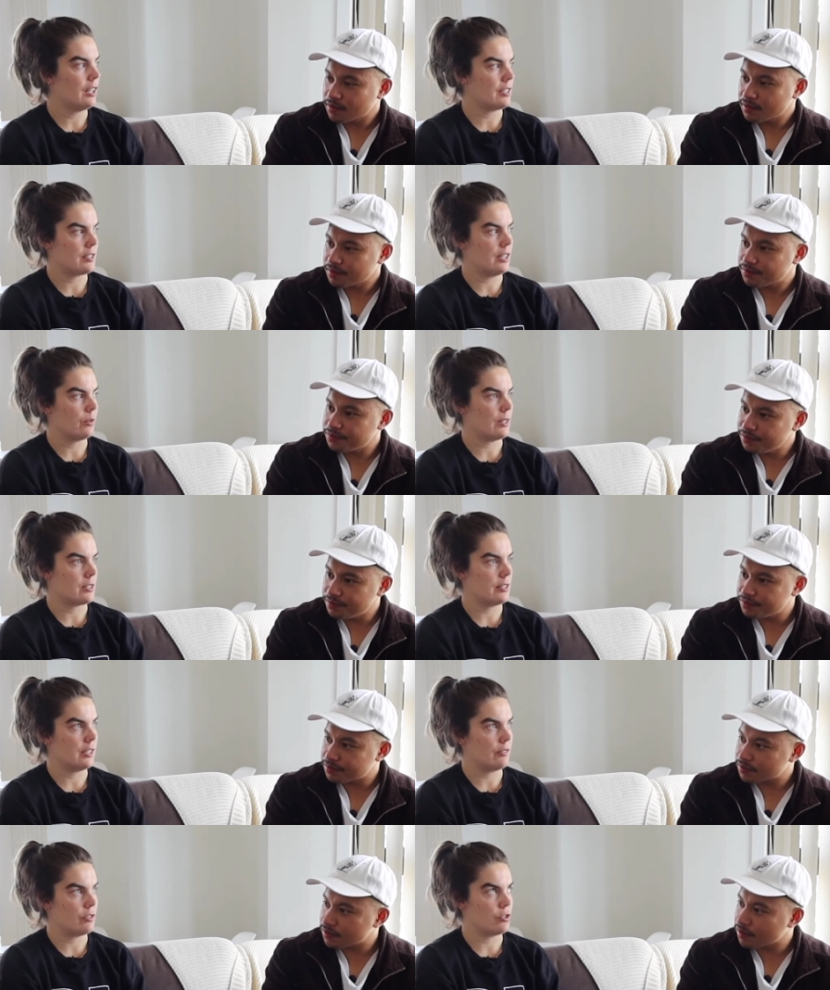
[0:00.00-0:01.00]
Speaker 1: like you said, otherwise I
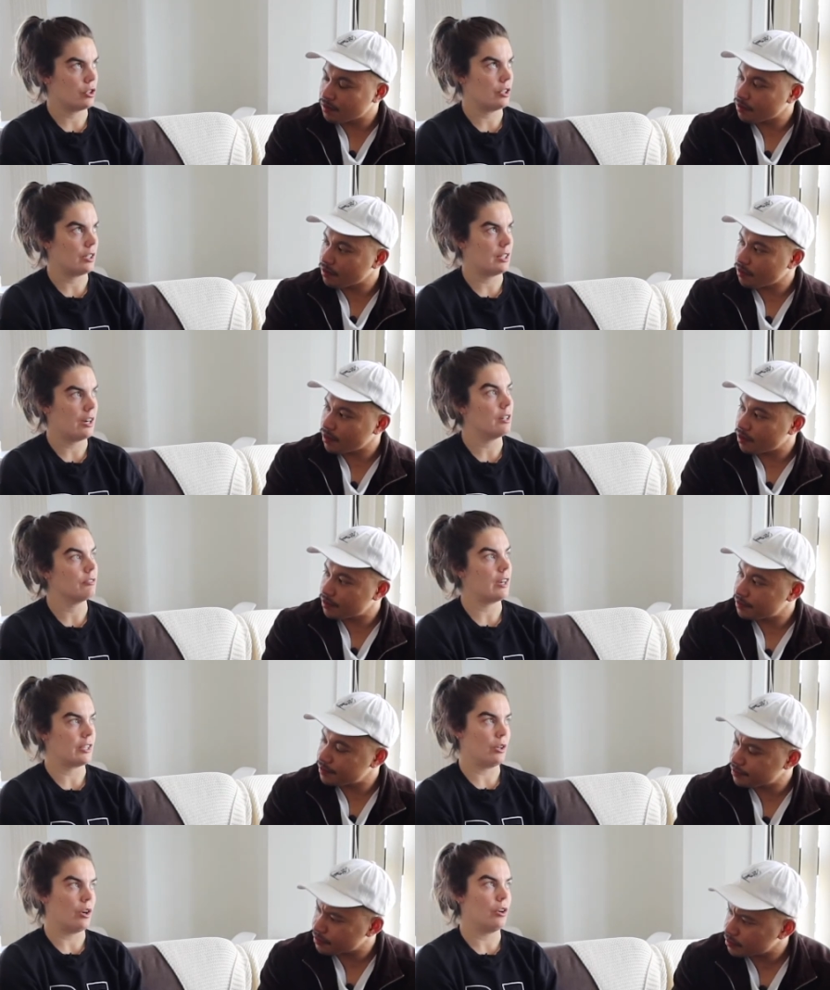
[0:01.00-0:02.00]
think if you don't
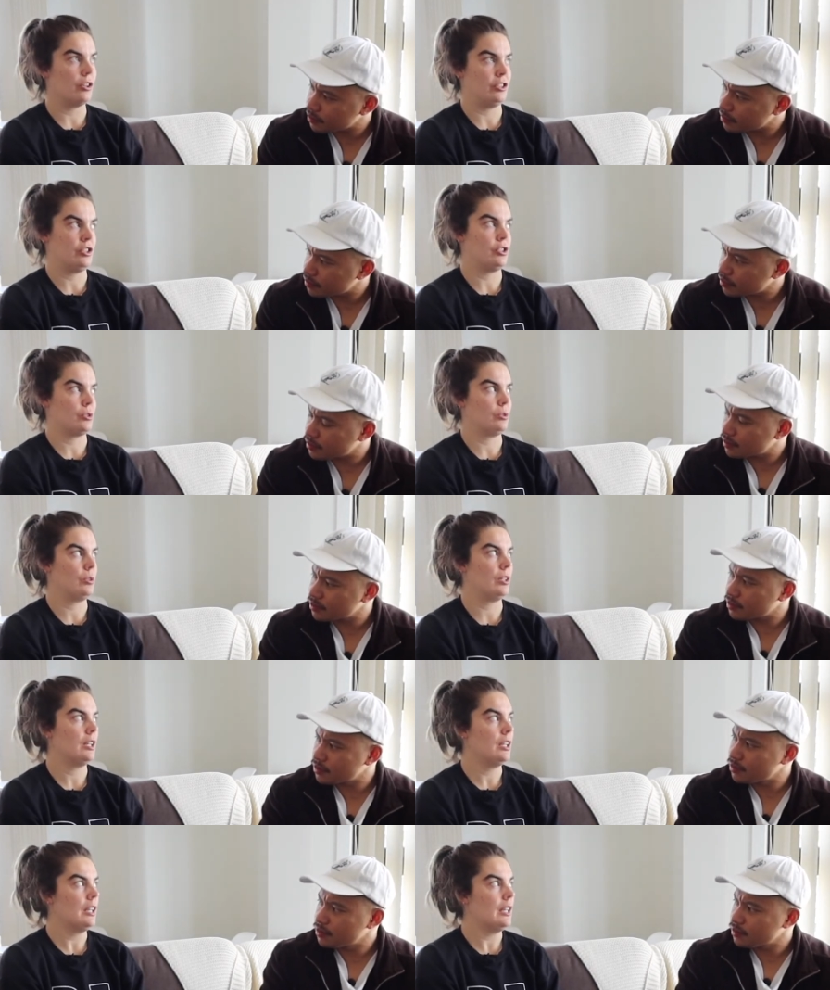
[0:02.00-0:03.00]
clarify your own, you
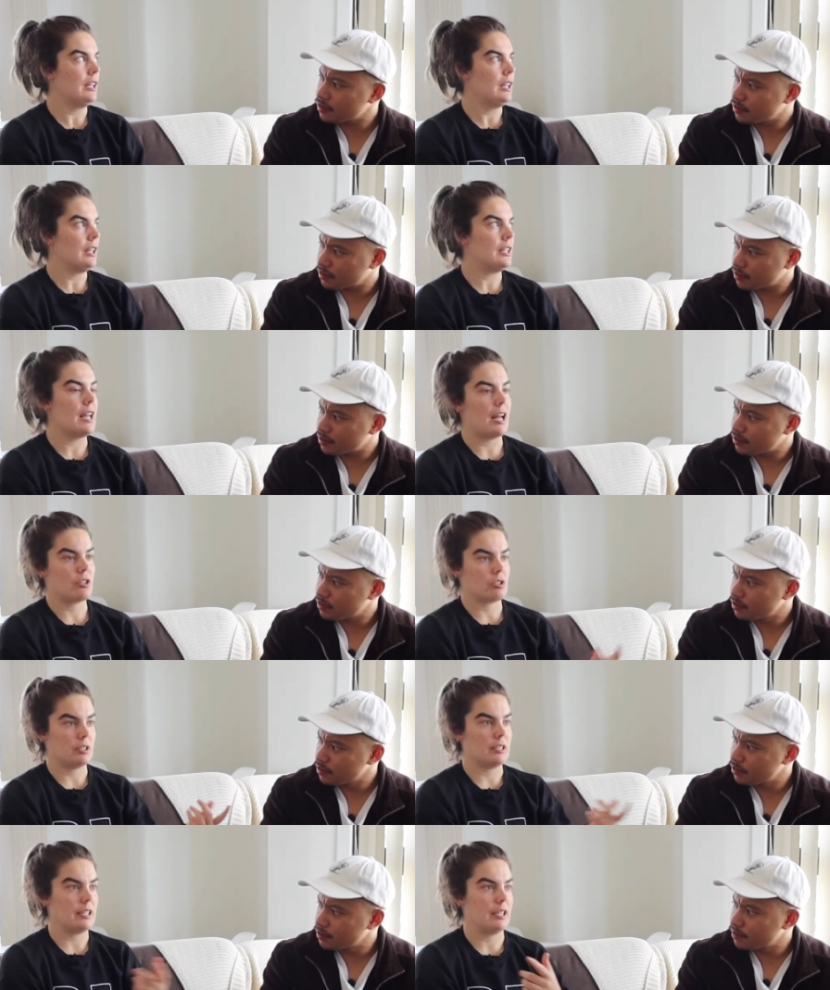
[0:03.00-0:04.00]
do
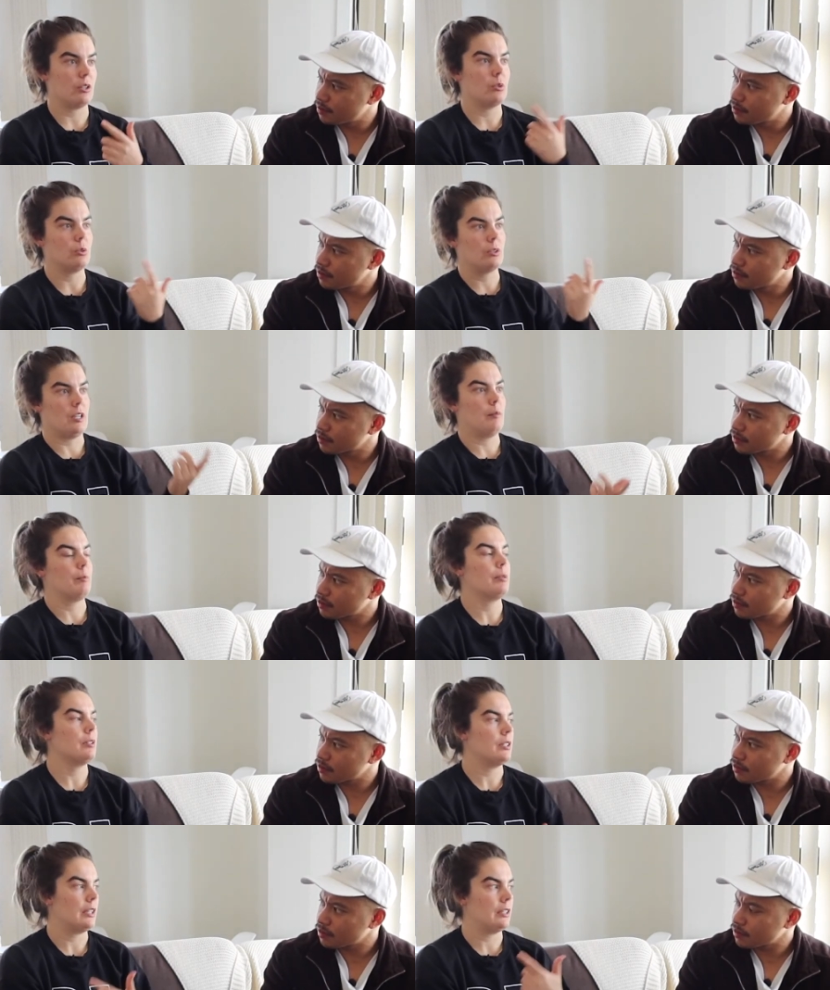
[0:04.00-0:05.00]
naturally get caught up
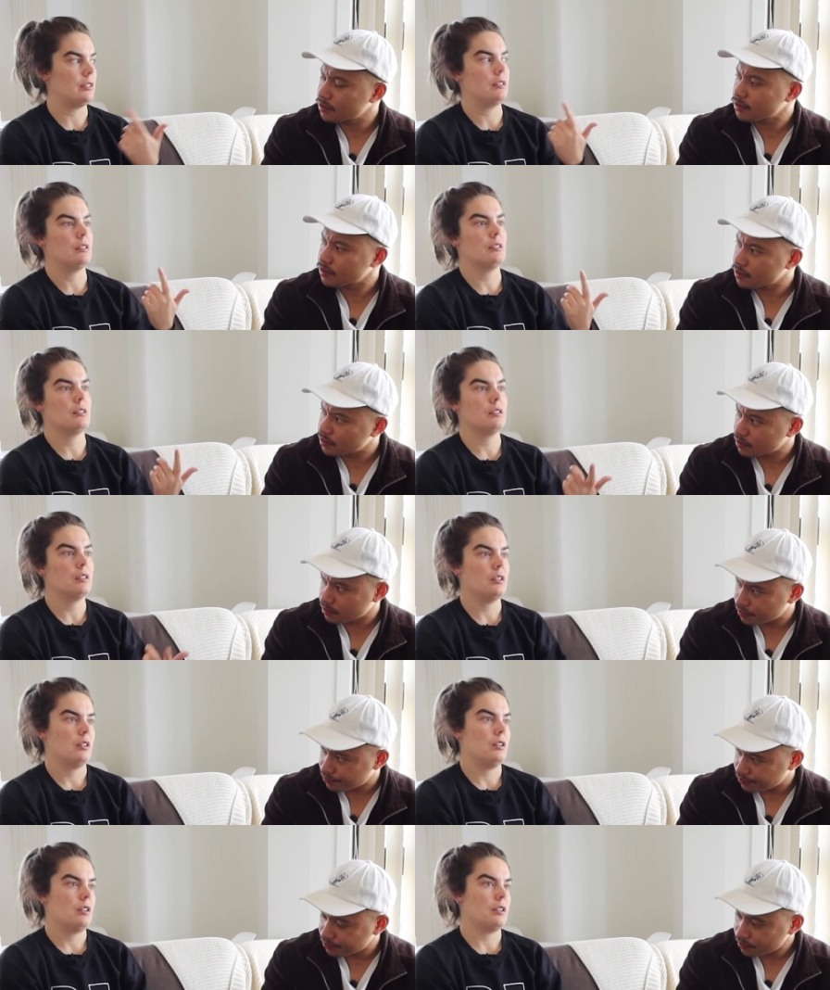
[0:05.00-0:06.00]
in
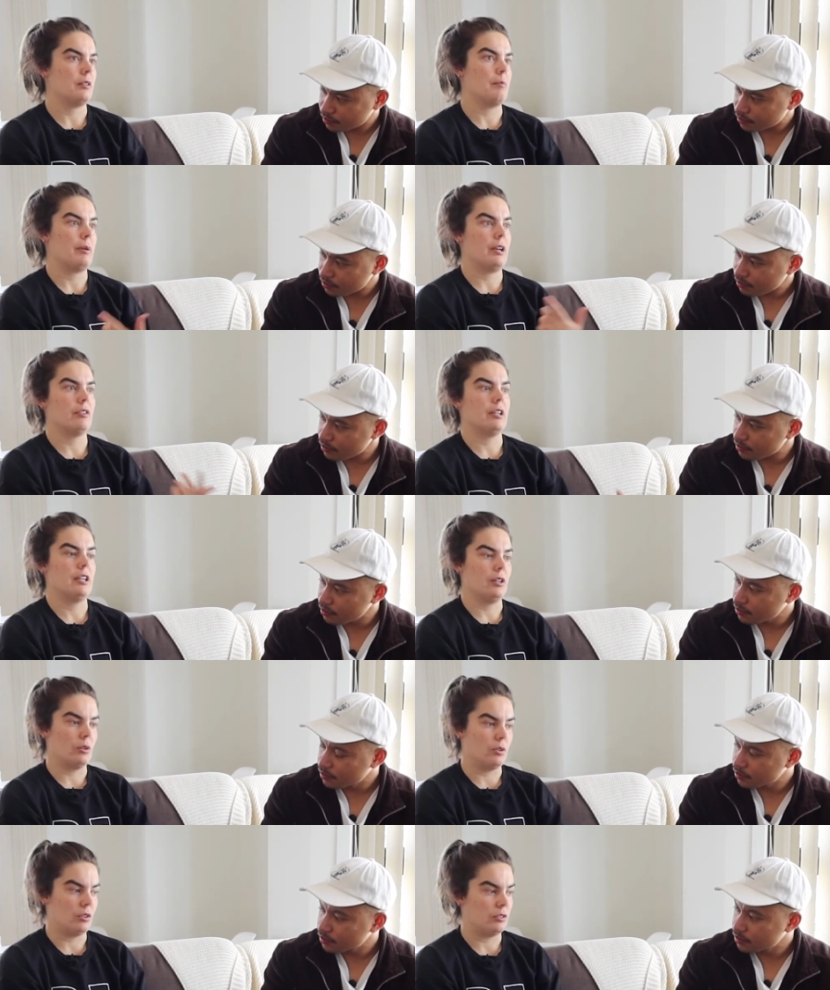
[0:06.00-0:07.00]
comparing
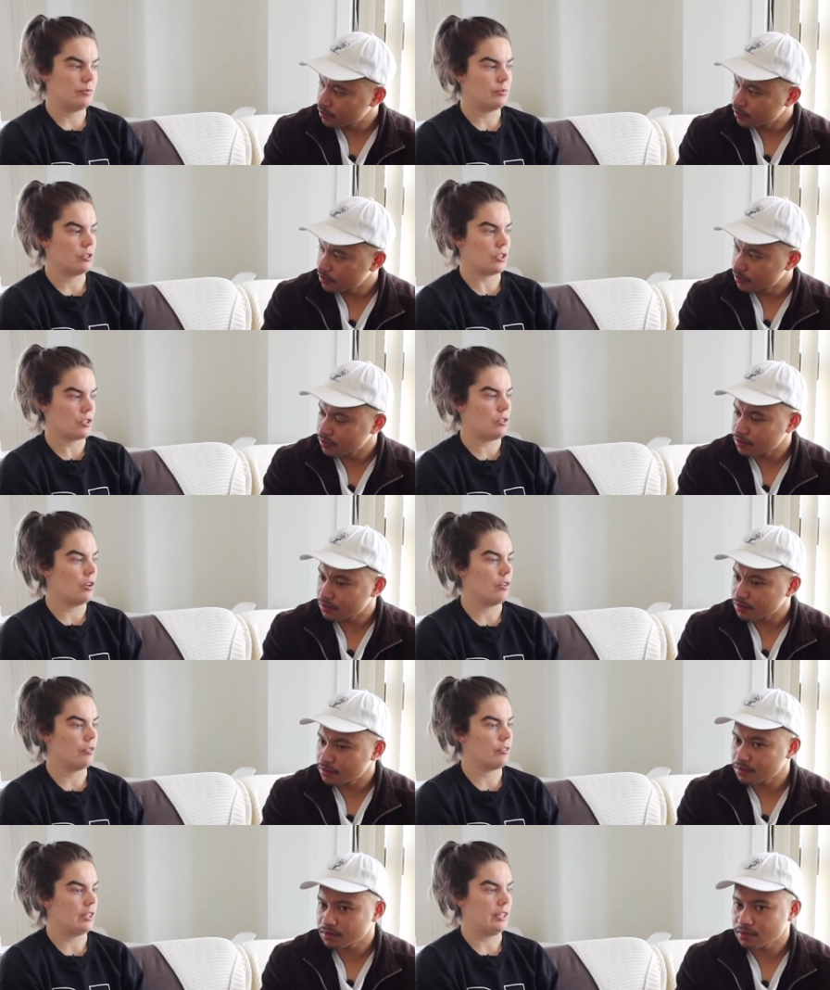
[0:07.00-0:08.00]
or just
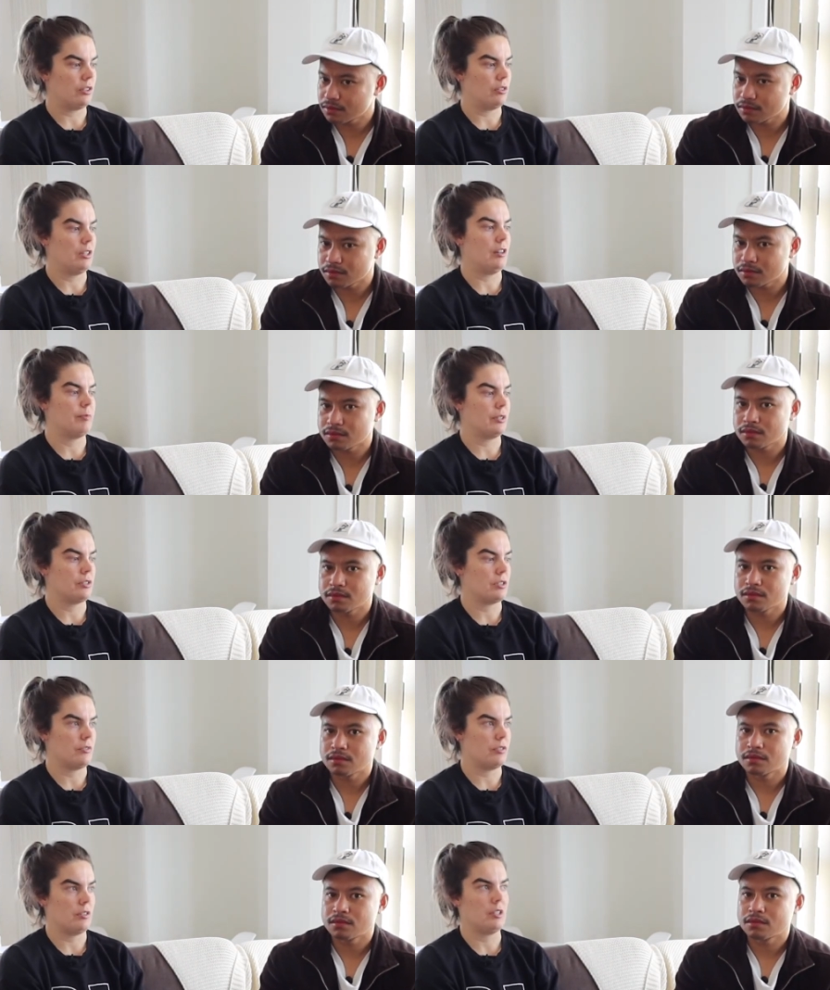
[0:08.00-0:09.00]
not feeling good enough because
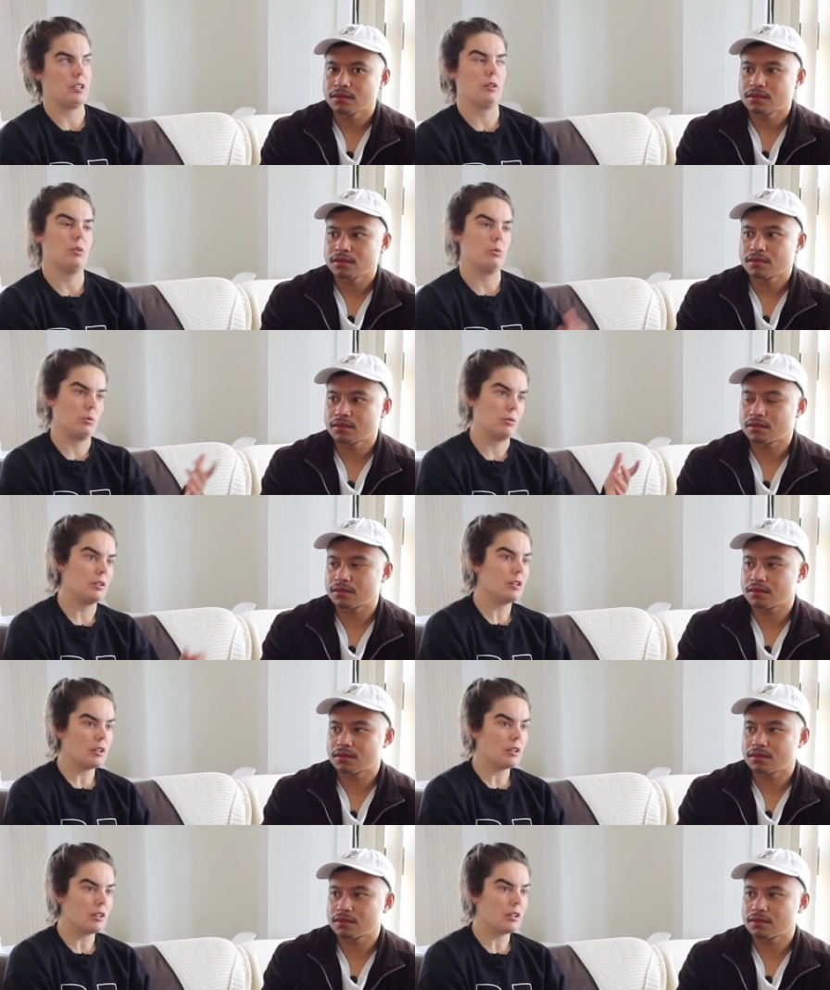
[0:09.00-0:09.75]
if you're thinking, oh, well,